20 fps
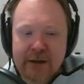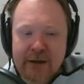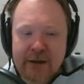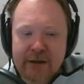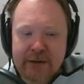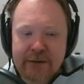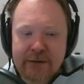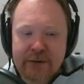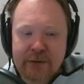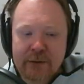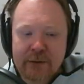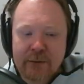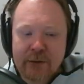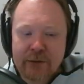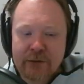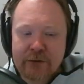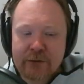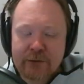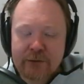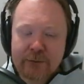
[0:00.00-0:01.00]
hard. They're doing
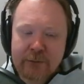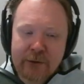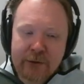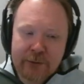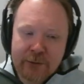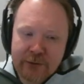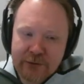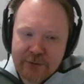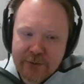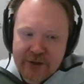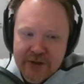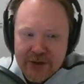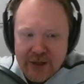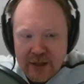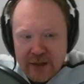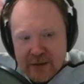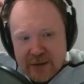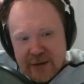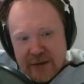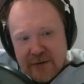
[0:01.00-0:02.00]
multiple
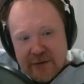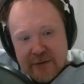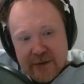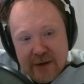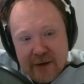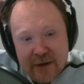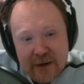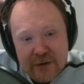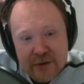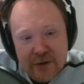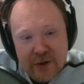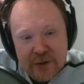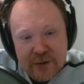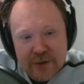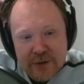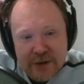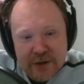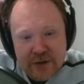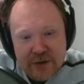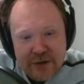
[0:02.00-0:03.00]
specialities. Joel's
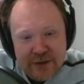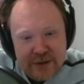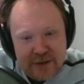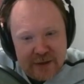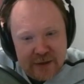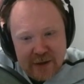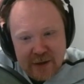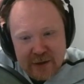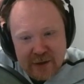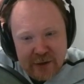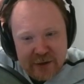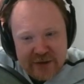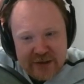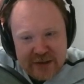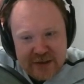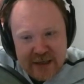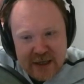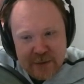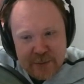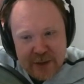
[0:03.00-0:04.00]
was interesting. I
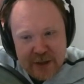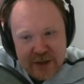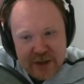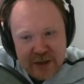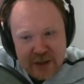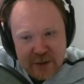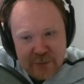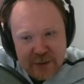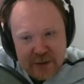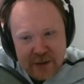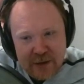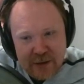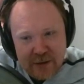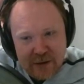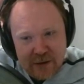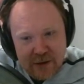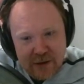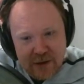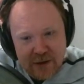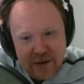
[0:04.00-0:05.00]
noticed his animation get better
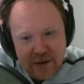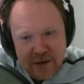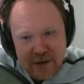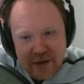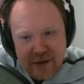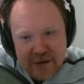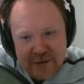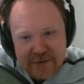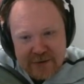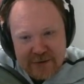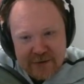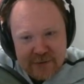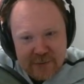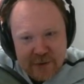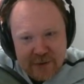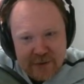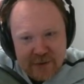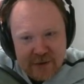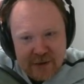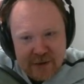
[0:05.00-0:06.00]
as this
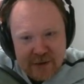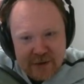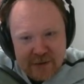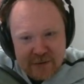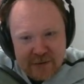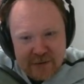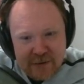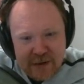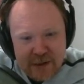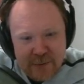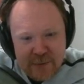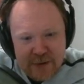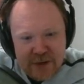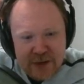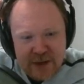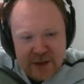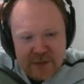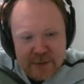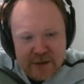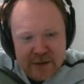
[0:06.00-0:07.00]
went.
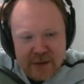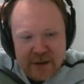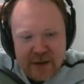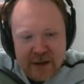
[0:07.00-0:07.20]
Animation gets better